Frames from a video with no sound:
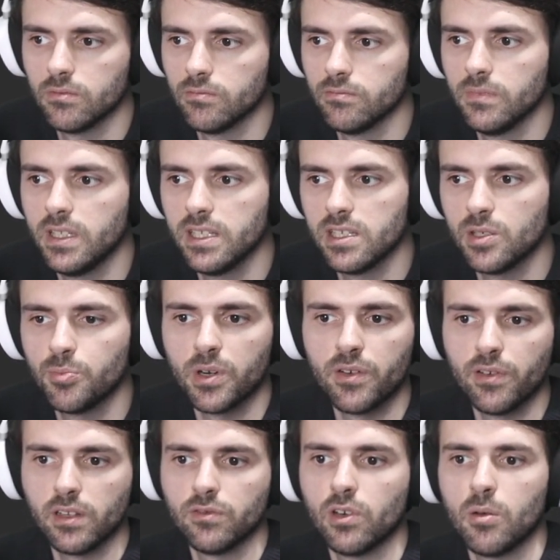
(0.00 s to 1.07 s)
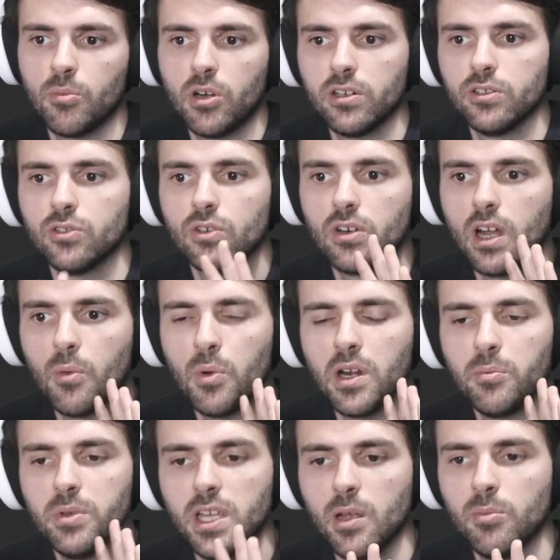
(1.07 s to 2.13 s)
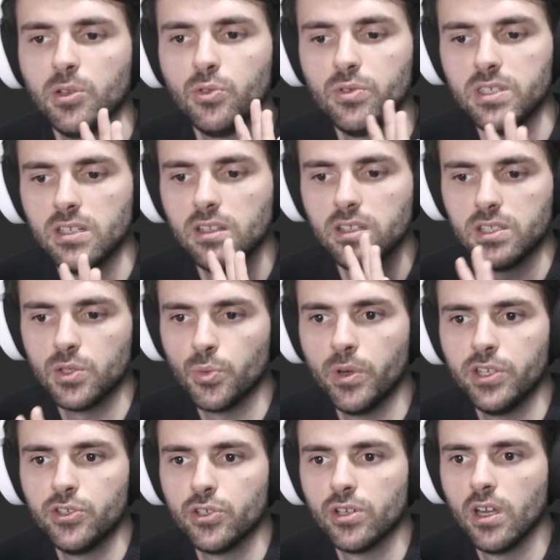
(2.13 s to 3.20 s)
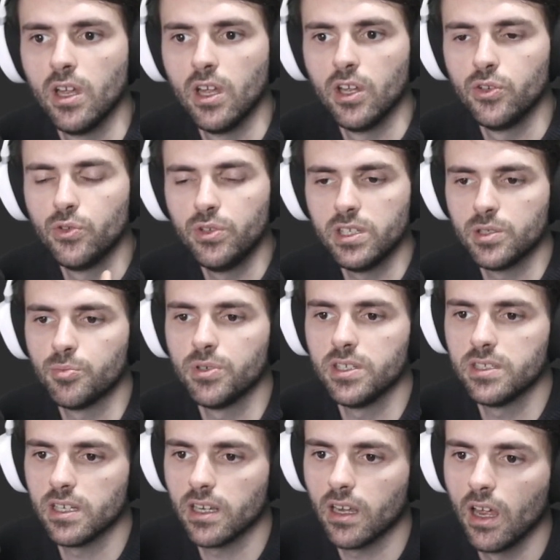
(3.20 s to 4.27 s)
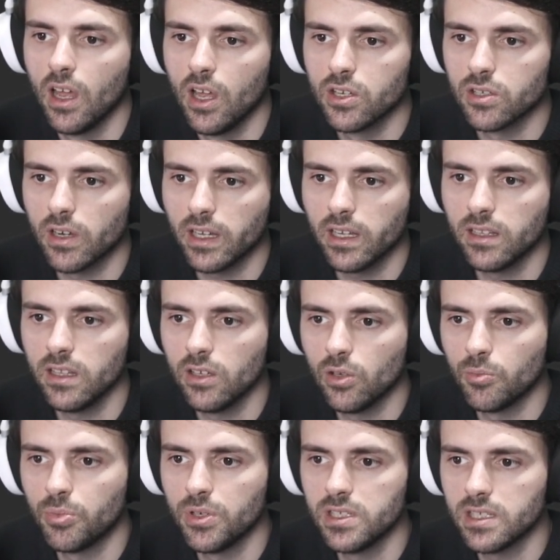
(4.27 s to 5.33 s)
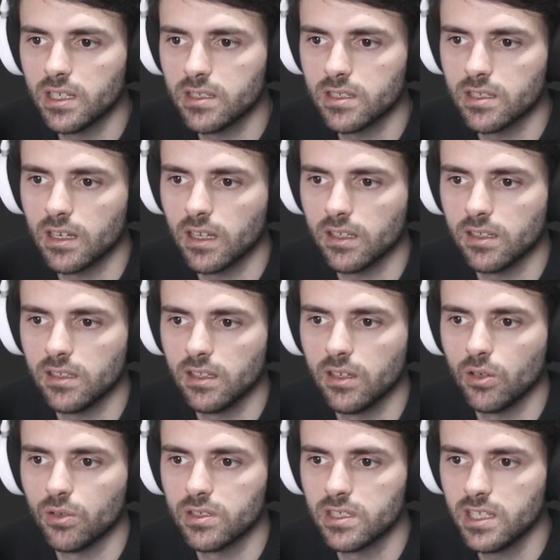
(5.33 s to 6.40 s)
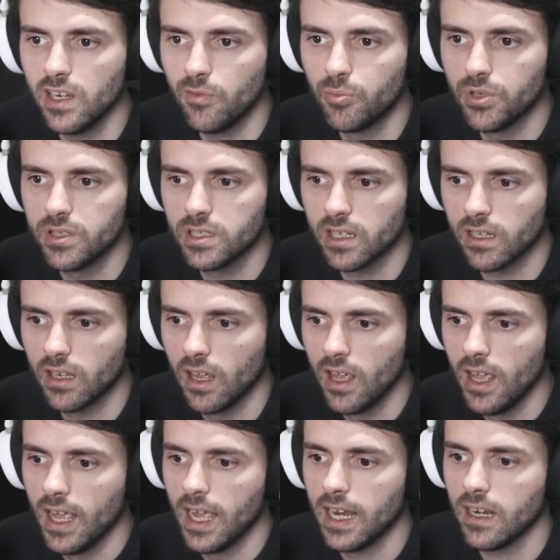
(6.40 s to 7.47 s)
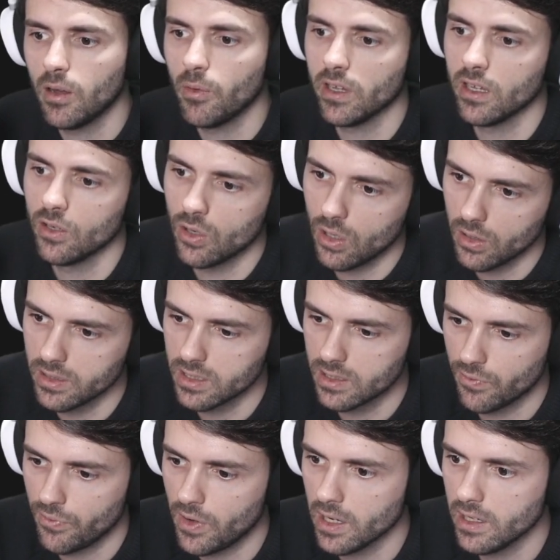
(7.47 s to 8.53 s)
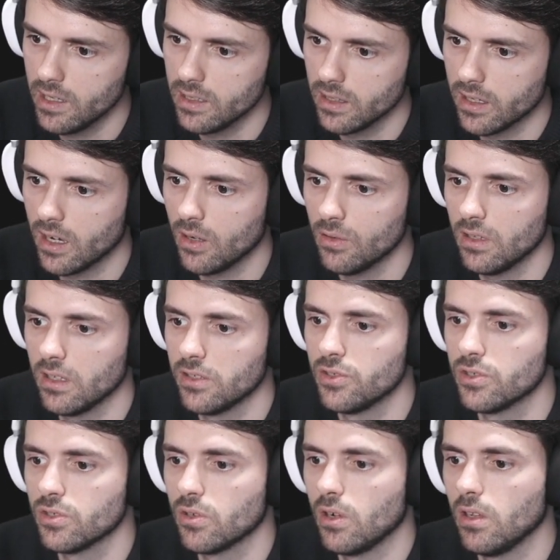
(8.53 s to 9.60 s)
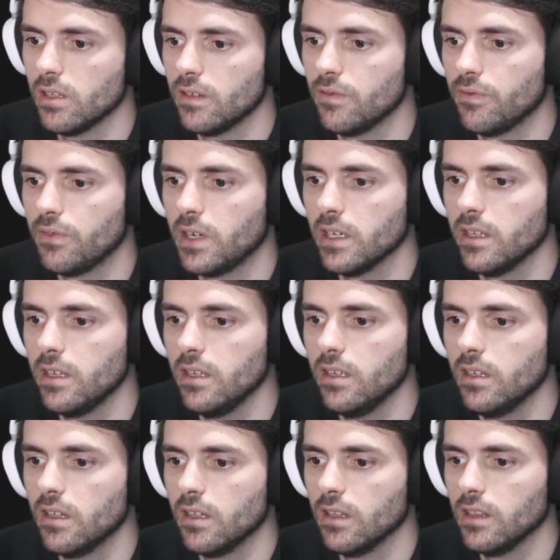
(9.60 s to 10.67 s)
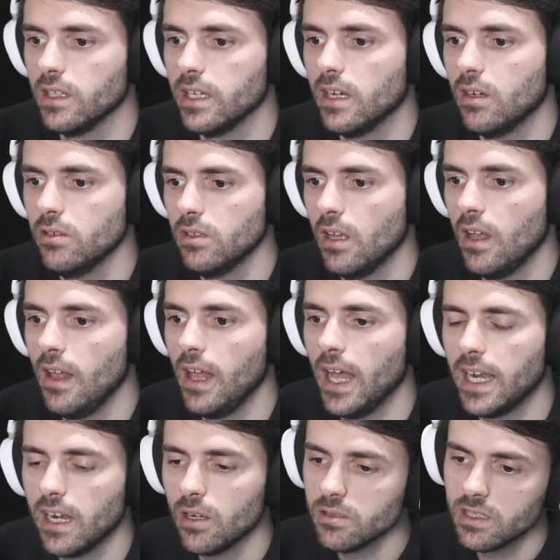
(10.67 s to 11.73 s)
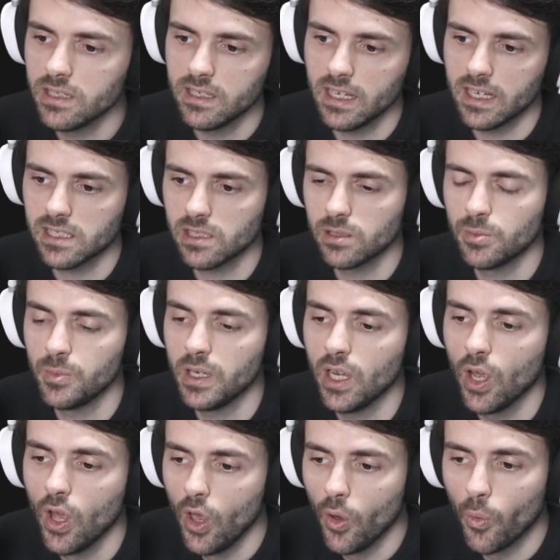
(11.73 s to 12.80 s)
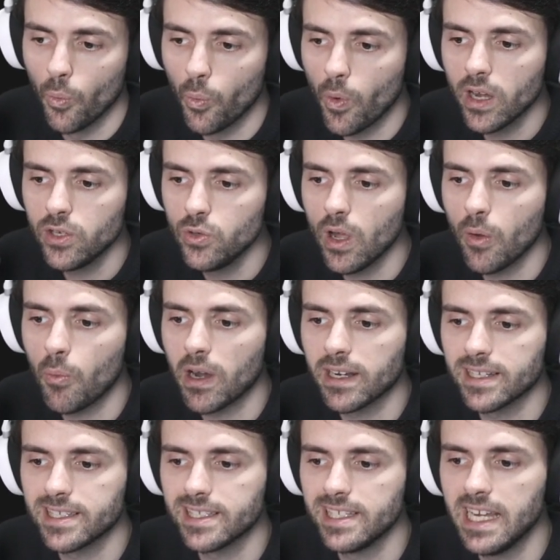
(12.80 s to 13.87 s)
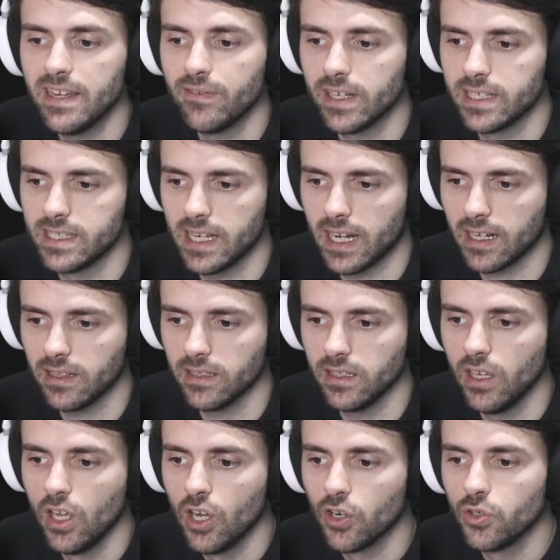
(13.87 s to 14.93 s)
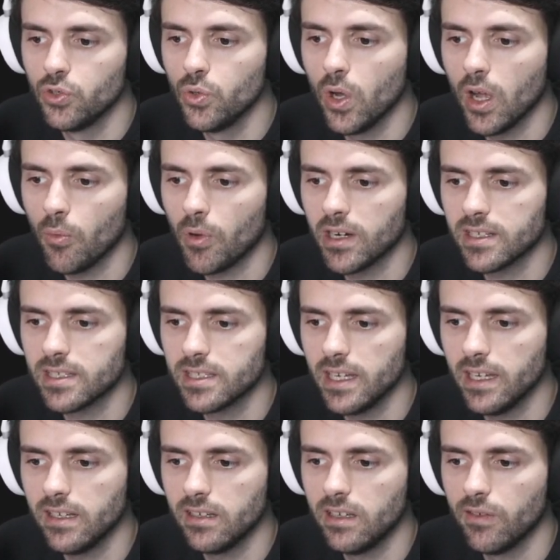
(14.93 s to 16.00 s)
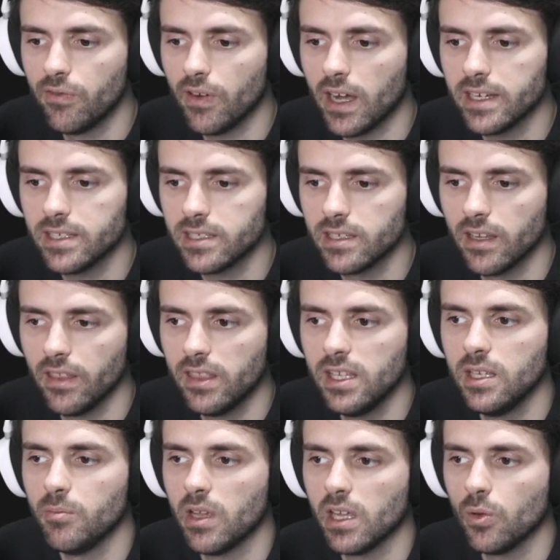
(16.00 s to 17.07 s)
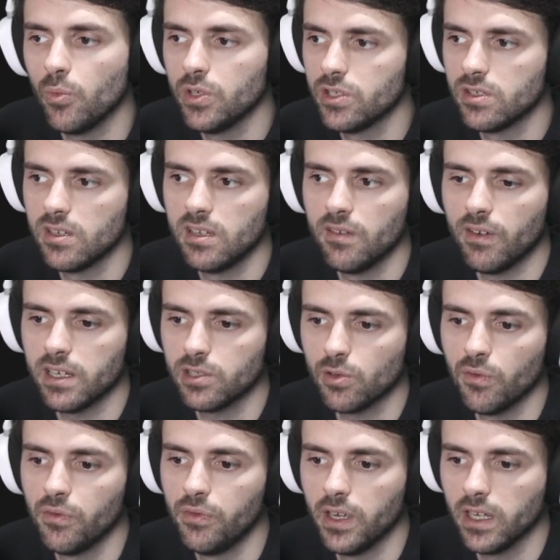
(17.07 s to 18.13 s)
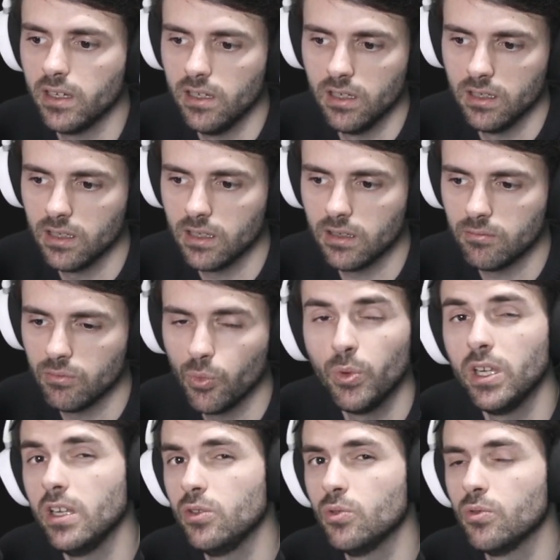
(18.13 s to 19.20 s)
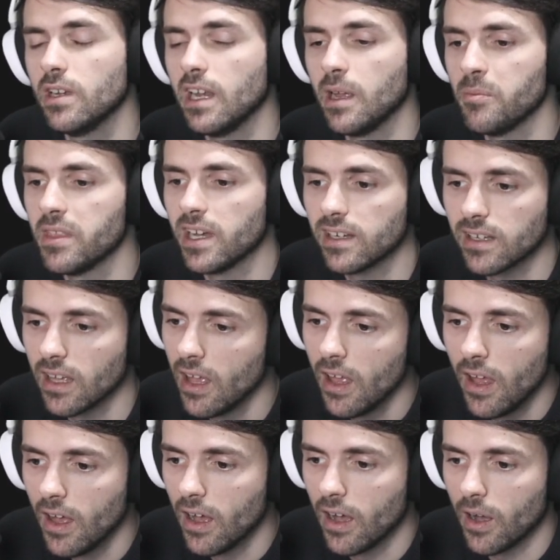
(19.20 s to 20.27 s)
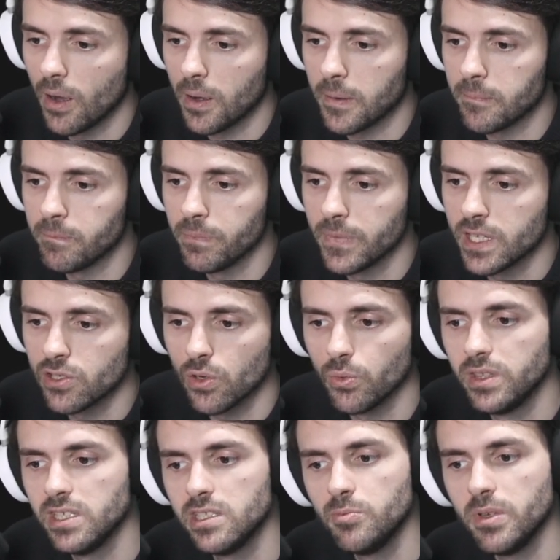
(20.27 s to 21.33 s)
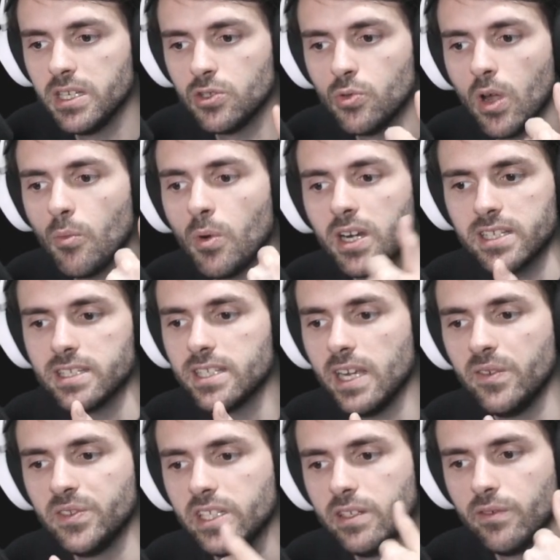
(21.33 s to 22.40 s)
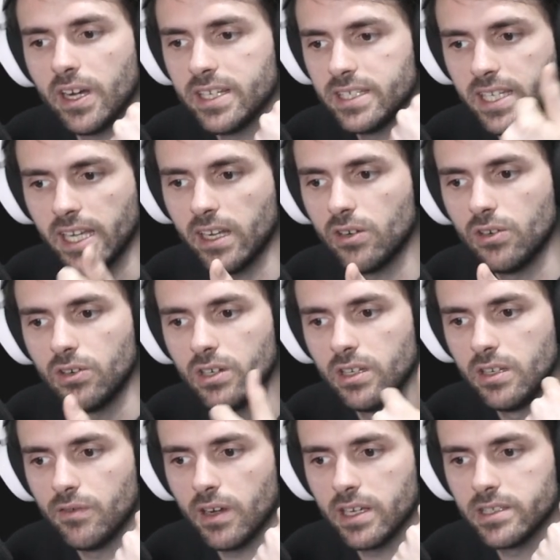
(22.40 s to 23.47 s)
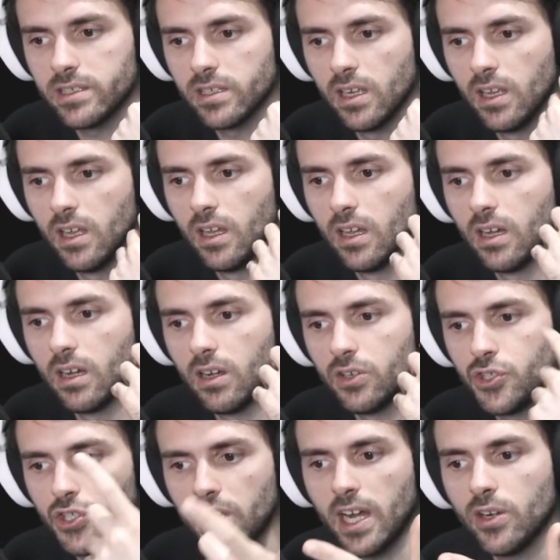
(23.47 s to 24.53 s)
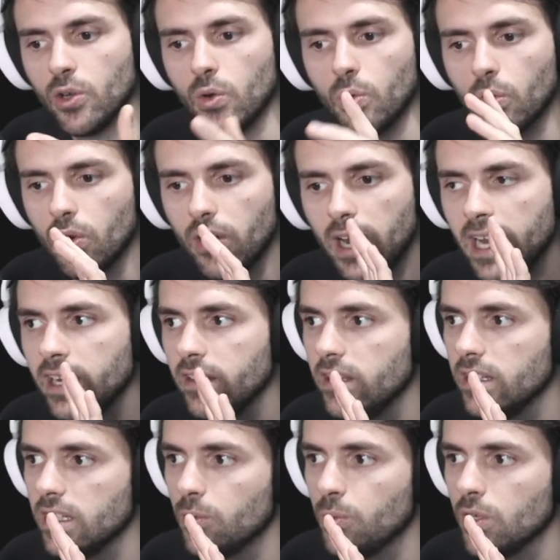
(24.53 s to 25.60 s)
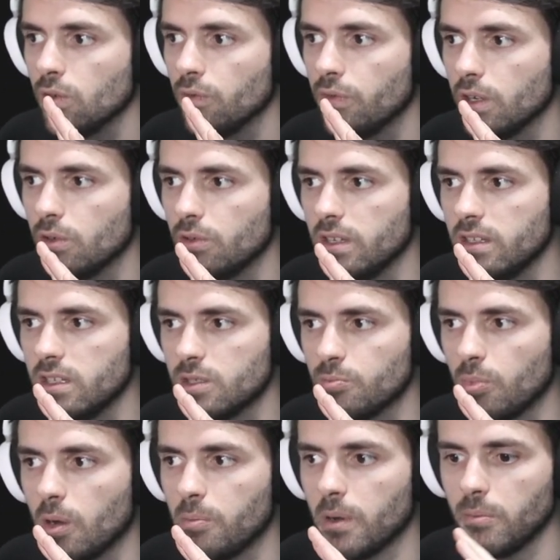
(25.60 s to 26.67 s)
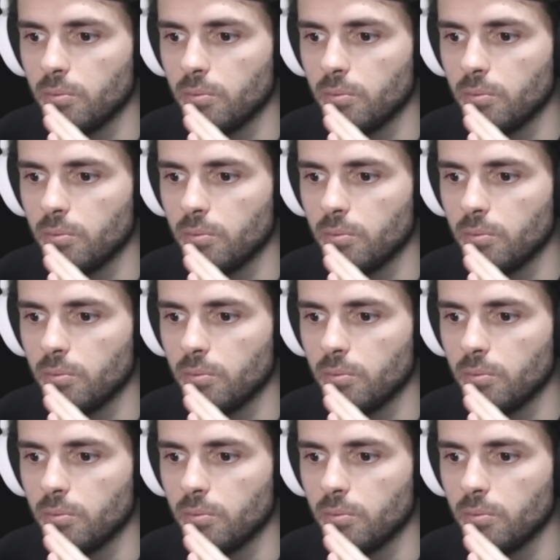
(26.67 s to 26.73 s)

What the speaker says: this is perfect for our monitor. I want to be able to easily switch to this preset. So I can click on presets and I can click on save preset. And now I can call this funky layout. Let's just call it funky layout. And now Sizzy asks me, what do I want to save exactly? Do I want to say the device theming, which is the device config? We need to rename that. So this means, do I want to save the device header, the device shadow, or anything that we configured in this pop-up?